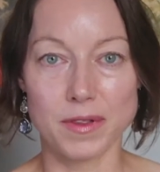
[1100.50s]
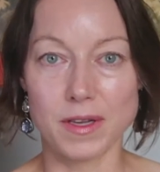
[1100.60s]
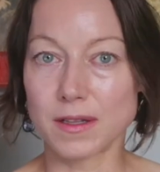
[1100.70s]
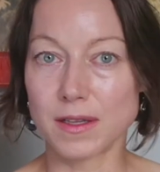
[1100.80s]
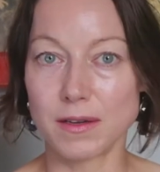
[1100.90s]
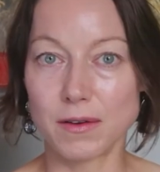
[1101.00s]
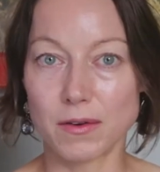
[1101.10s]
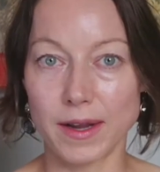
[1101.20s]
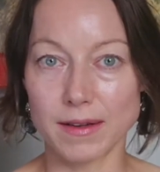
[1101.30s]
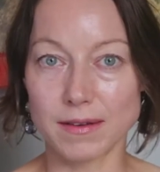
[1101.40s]
politically
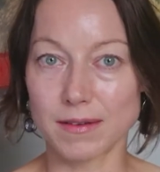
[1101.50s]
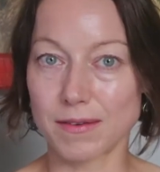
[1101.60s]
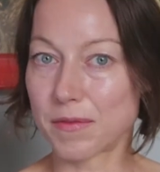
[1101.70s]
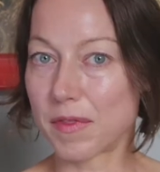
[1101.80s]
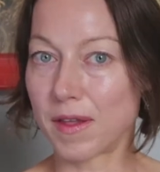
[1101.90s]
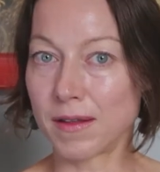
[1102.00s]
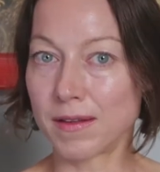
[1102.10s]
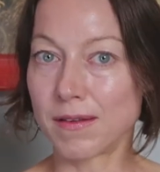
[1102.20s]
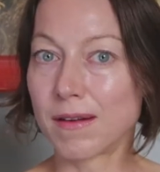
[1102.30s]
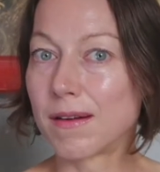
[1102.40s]
correct
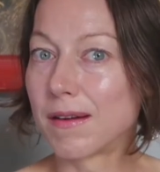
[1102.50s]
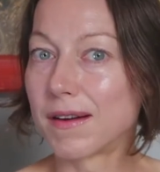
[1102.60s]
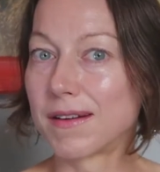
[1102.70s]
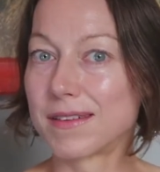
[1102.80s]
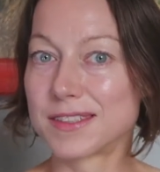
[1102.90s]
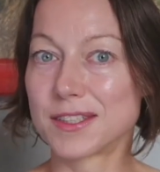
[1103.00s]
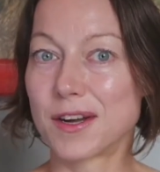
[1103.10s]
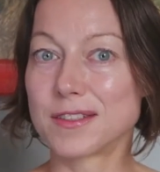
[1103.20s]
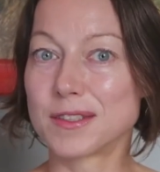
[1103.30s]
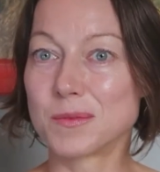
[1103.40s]
thing to
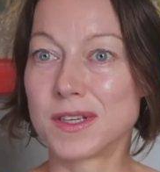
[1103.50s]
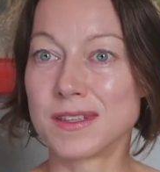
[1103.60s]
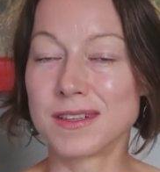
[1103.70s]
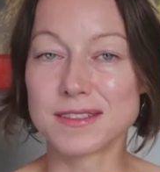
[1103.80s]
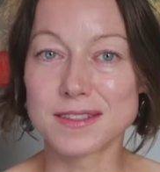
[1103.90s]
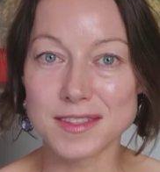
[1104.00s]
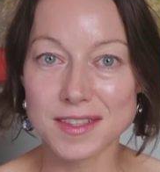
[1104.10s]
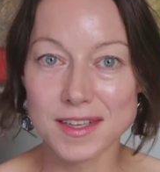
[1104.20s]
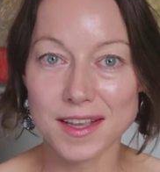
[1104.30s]
call someone that's,